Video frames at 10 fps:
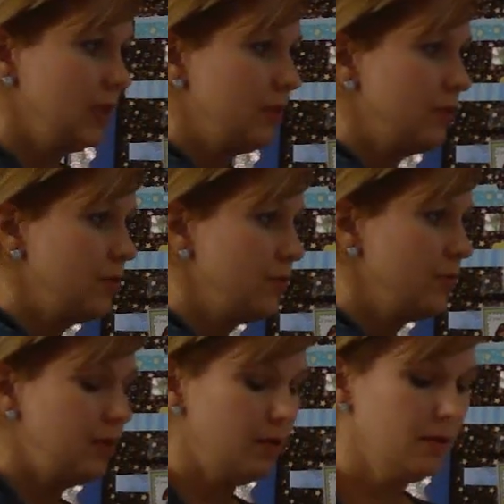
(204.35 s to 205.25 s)

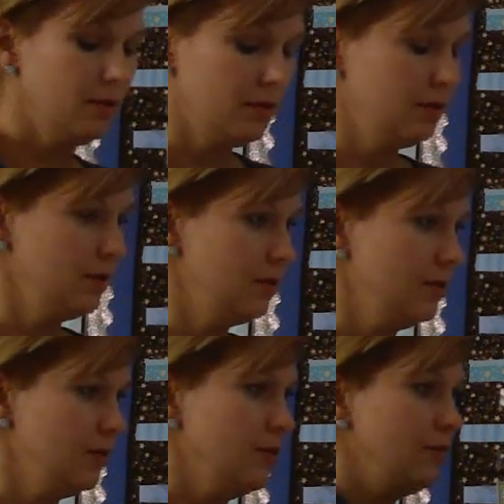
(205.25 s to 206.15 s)
3,
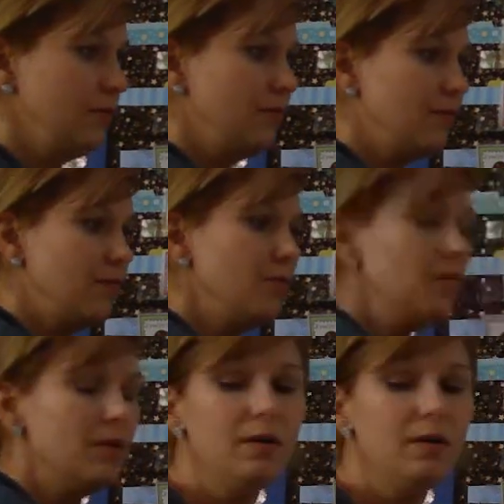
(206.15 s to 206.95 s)
4.